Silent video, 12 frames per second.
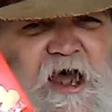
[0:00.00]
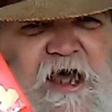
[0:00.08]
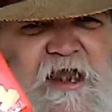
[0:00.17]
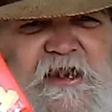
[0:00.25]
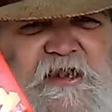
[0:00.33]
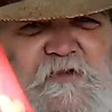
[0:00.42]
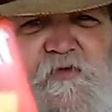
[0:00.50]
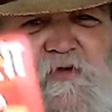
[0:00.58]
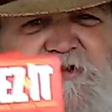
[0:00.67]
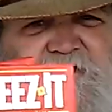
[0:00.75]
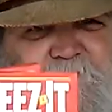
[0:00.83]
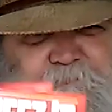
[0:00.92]
I'd eat
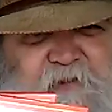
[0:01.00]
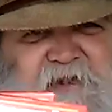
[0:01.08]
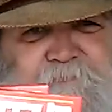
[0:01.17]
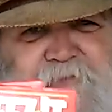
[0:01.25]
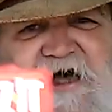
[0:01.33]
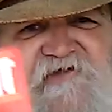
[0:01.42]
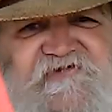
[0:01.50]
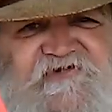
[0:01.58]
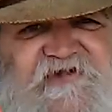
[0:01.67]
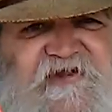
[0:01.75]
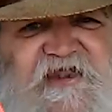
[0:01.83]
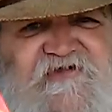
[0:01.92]
one of the big boxes
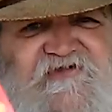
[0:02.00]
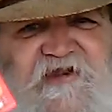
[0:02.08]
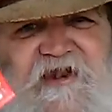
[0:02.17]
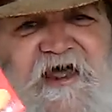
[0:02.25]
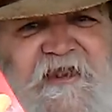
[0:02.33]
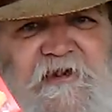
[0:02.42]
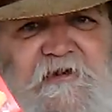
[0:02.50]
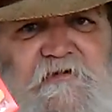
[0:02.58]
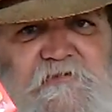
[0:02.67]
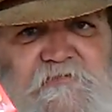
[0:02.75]
of these at night.